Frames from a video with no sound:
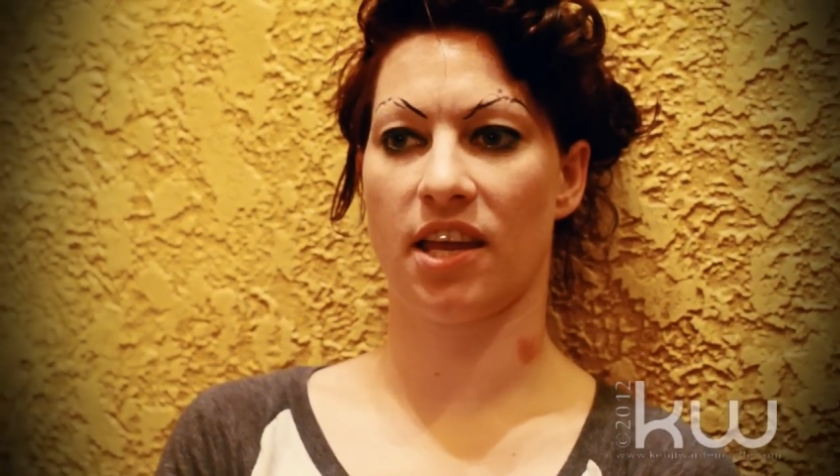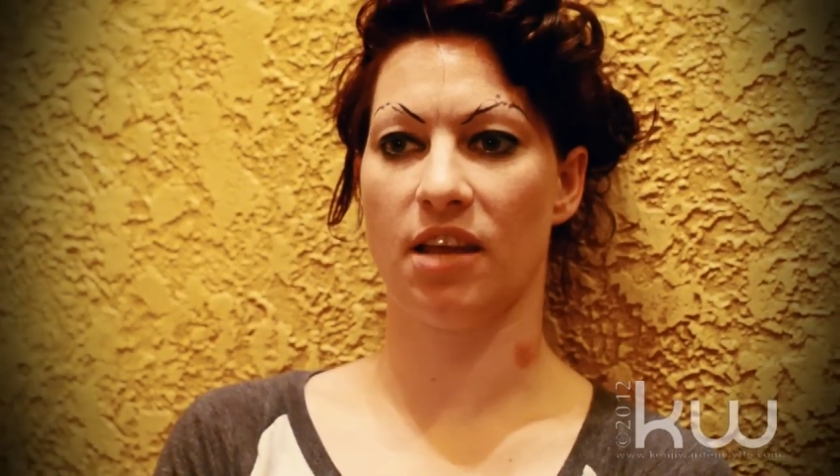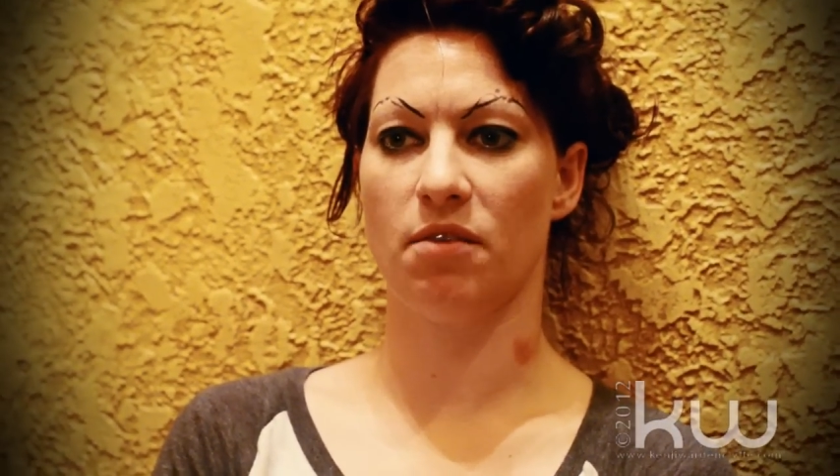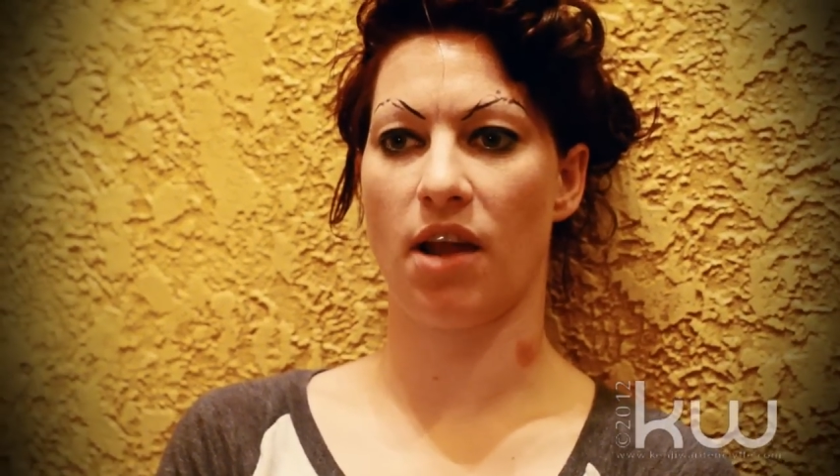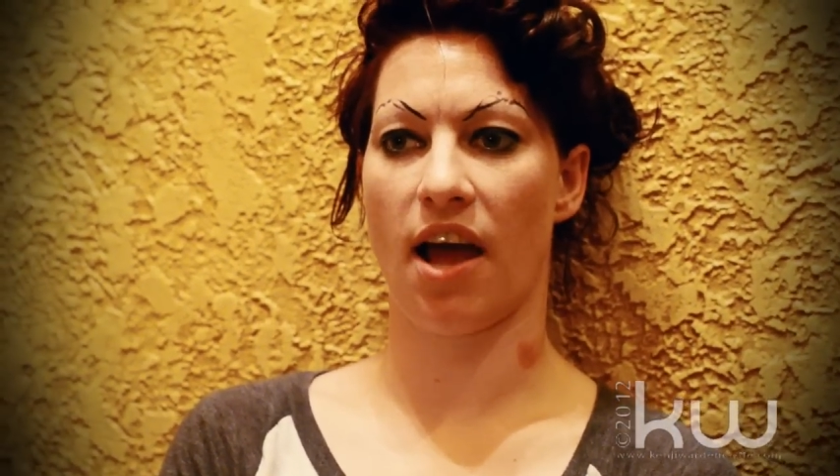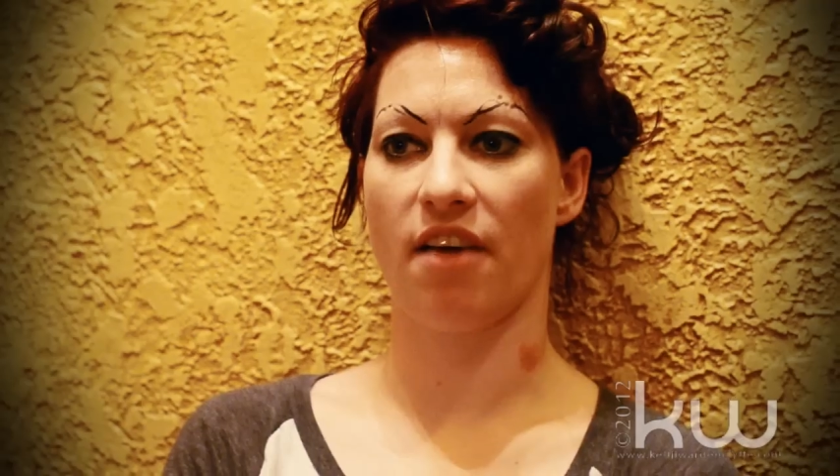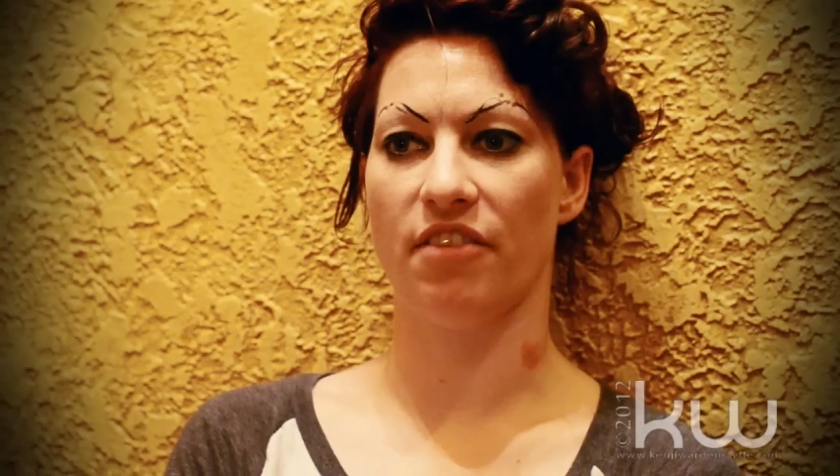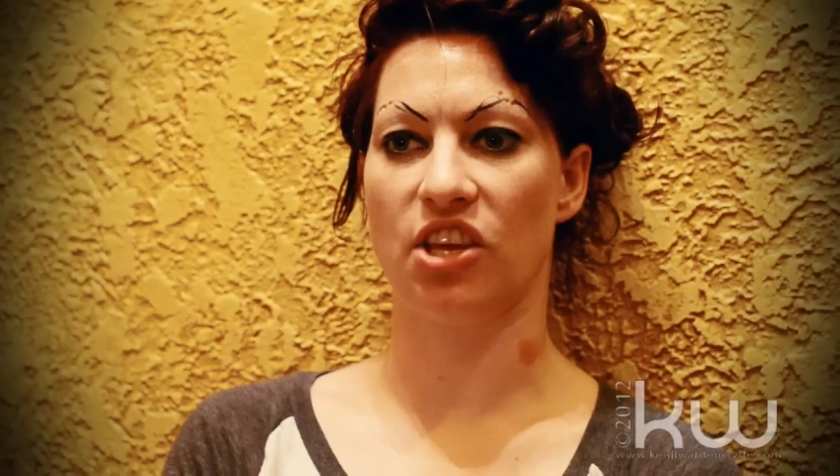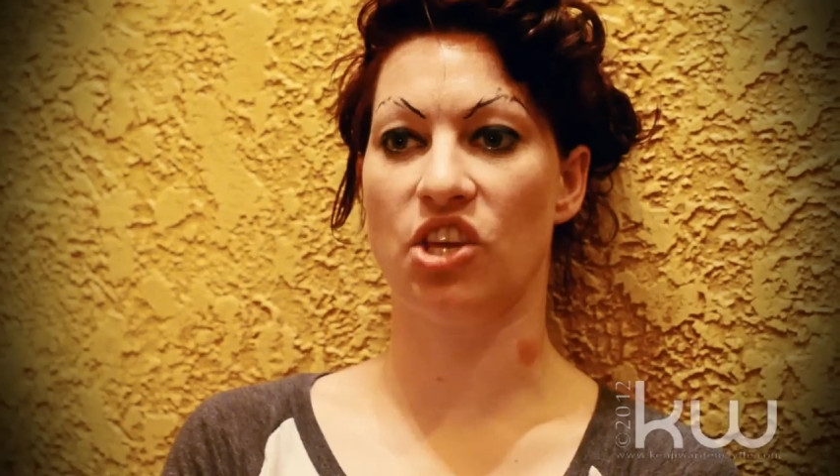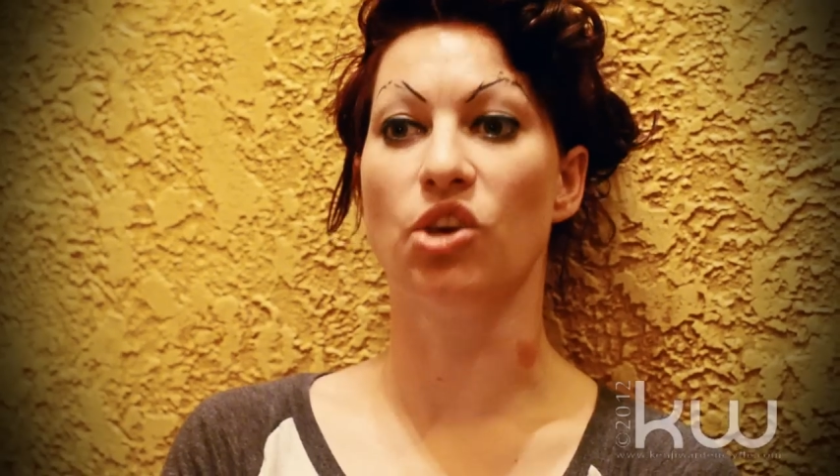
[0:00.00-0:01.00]
can have
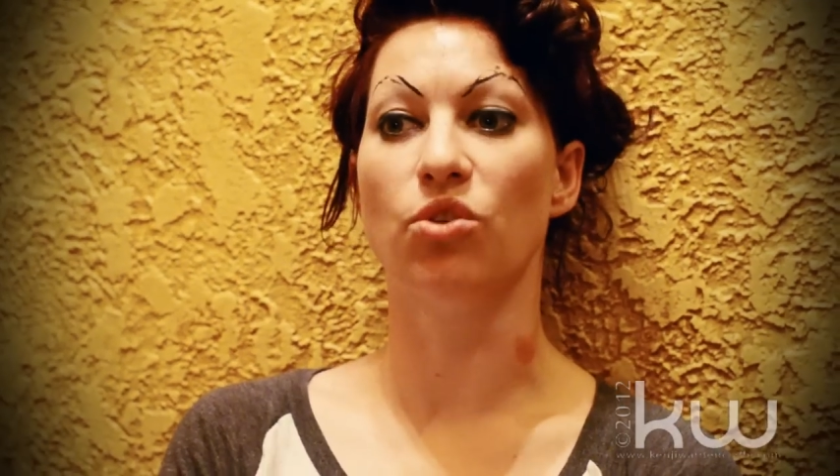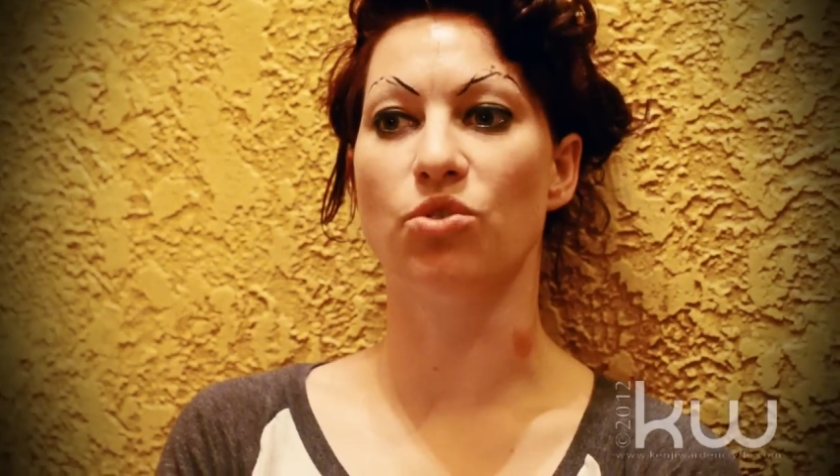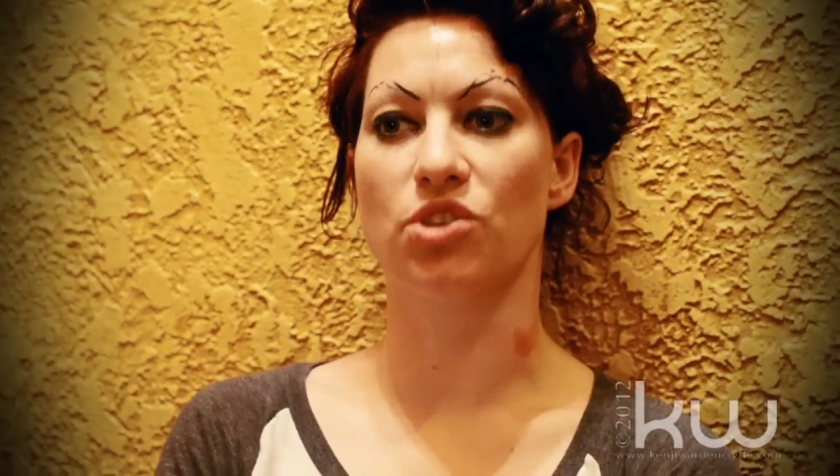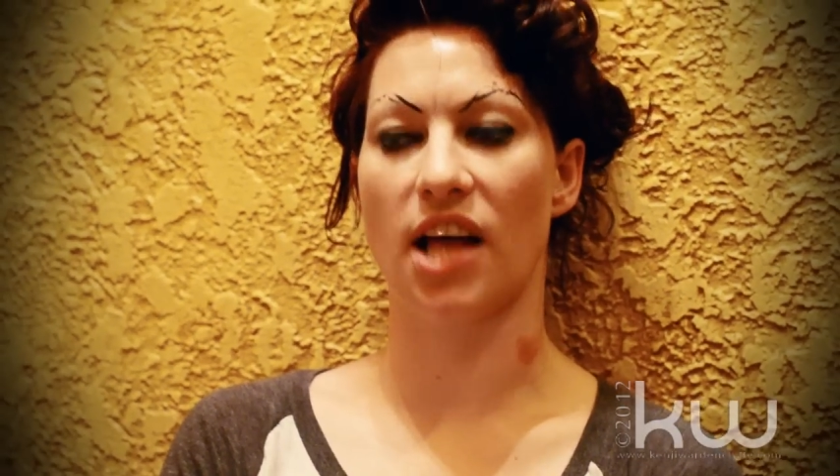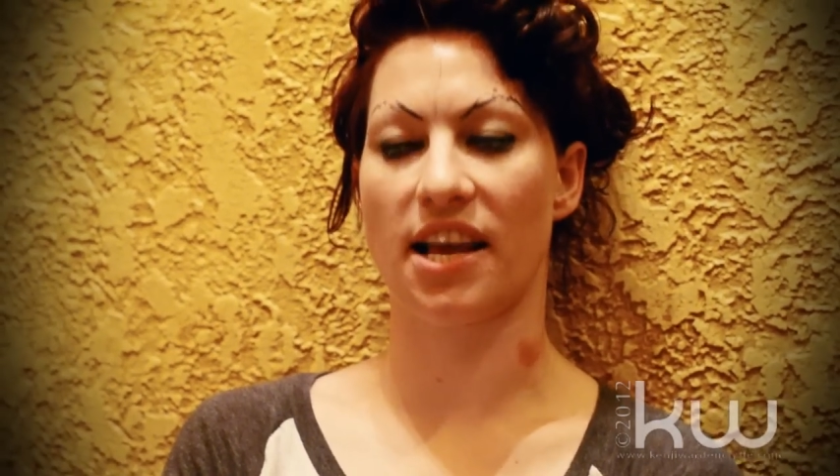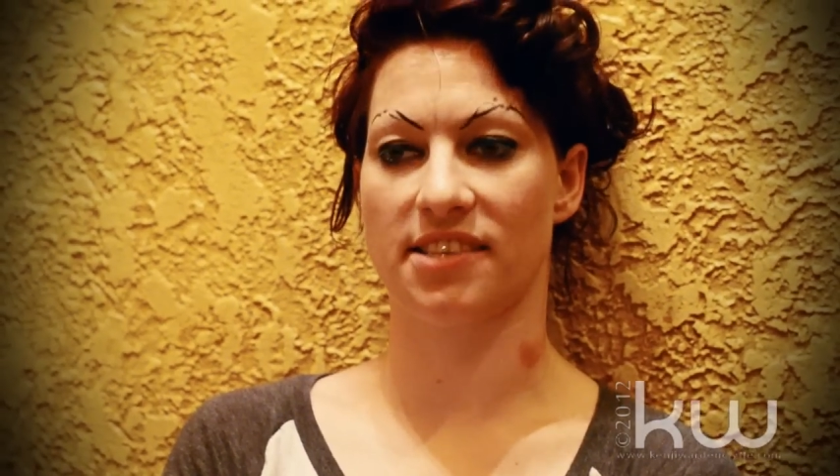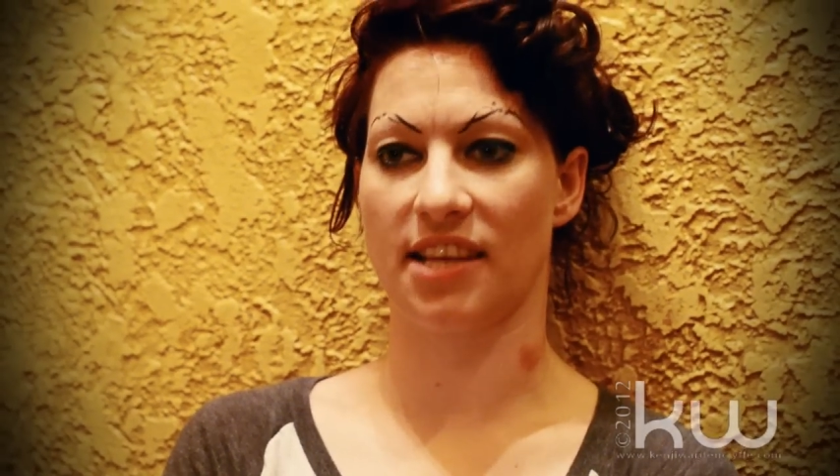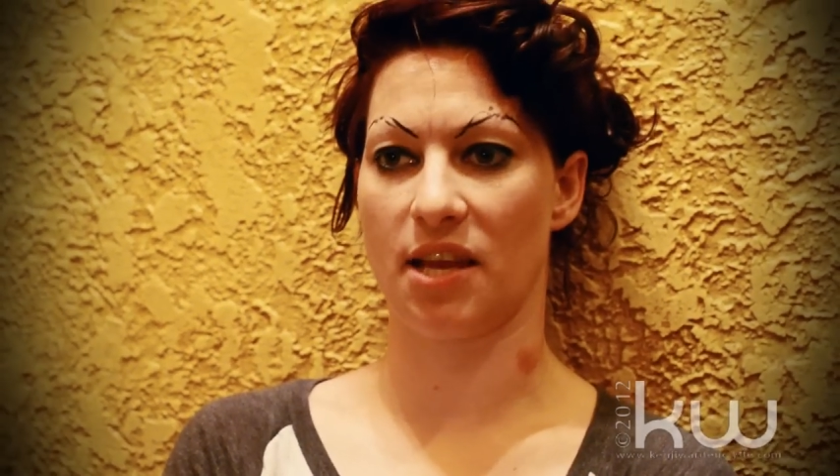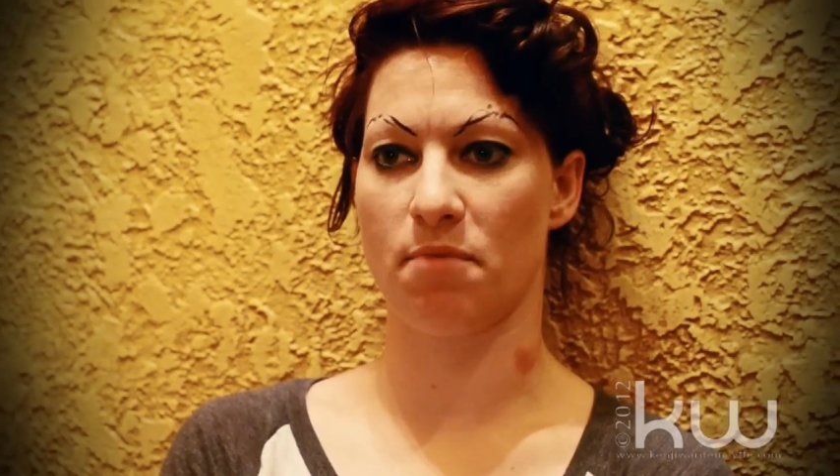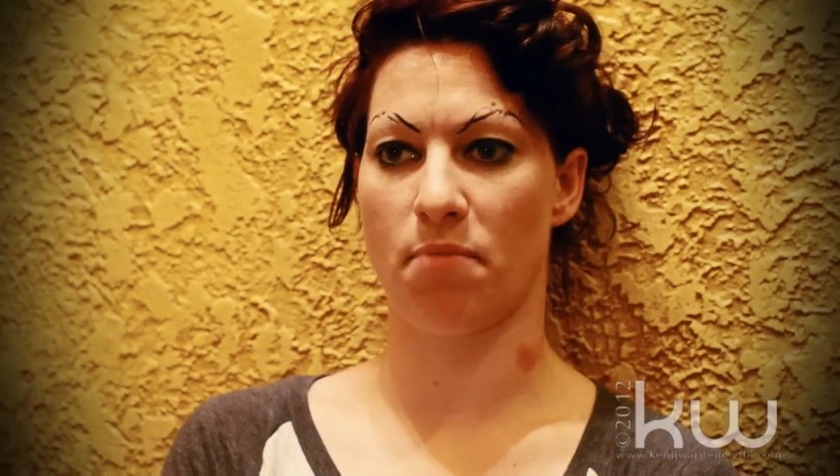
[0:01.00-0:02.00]
a huge
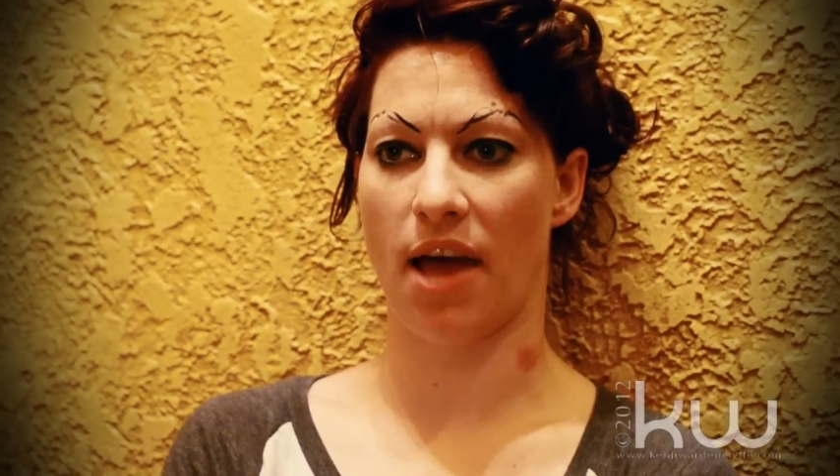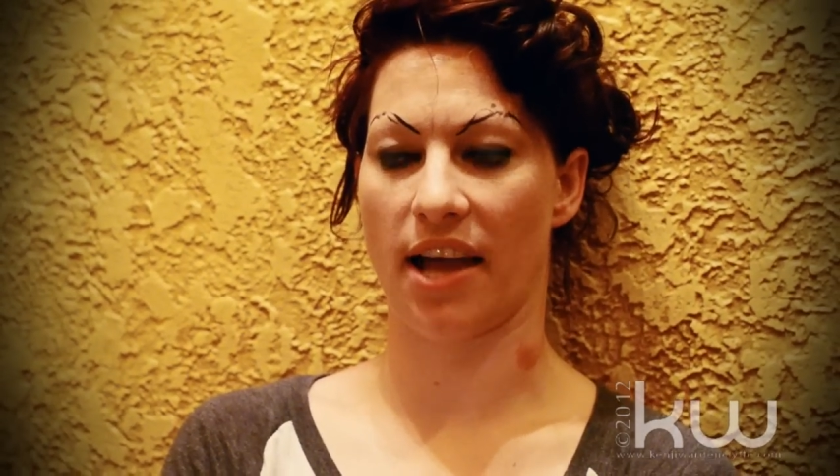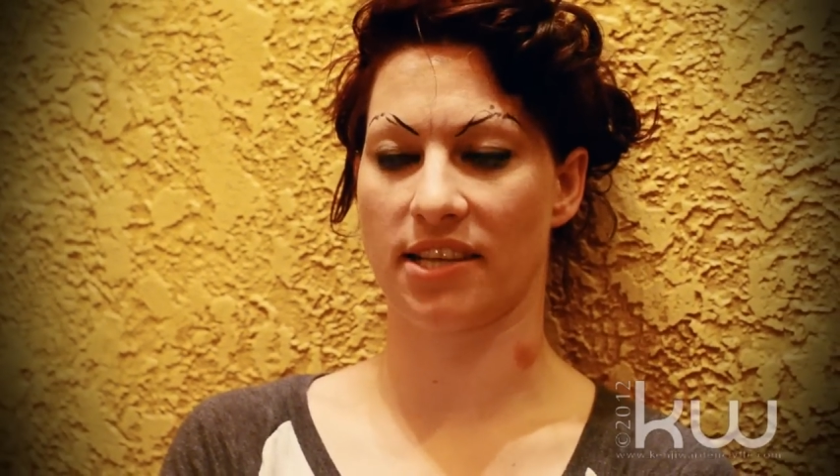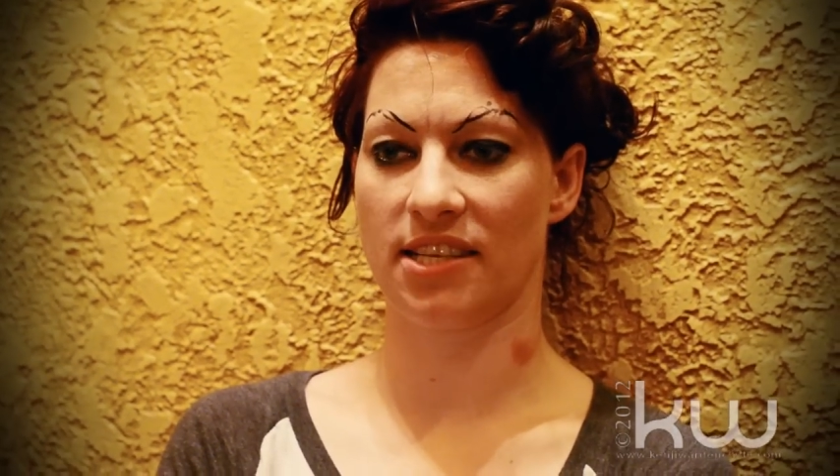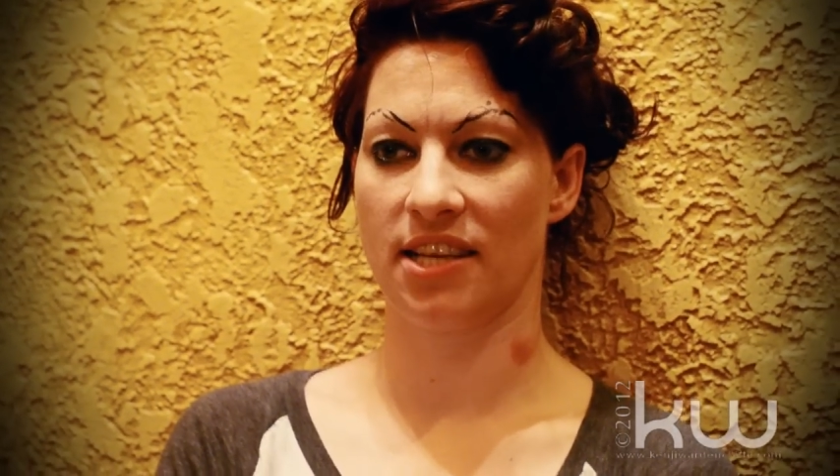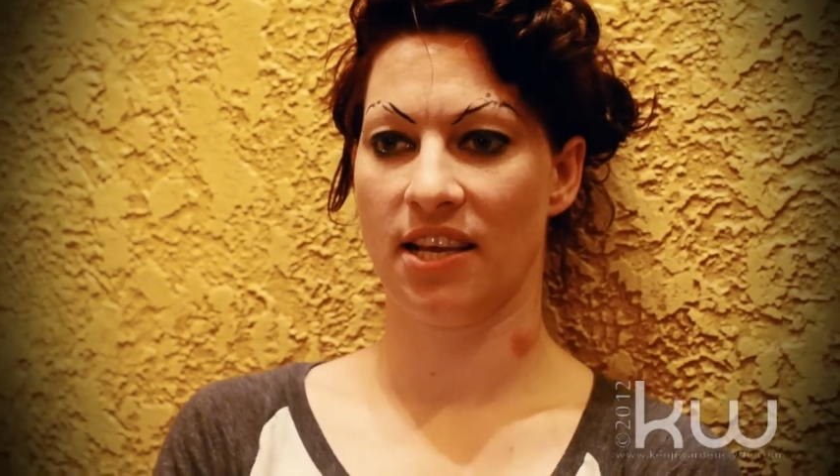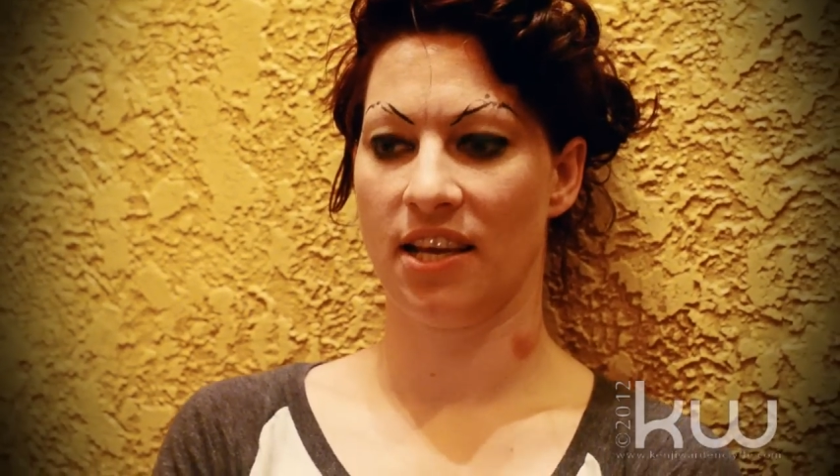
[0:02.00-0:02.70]
lasting impact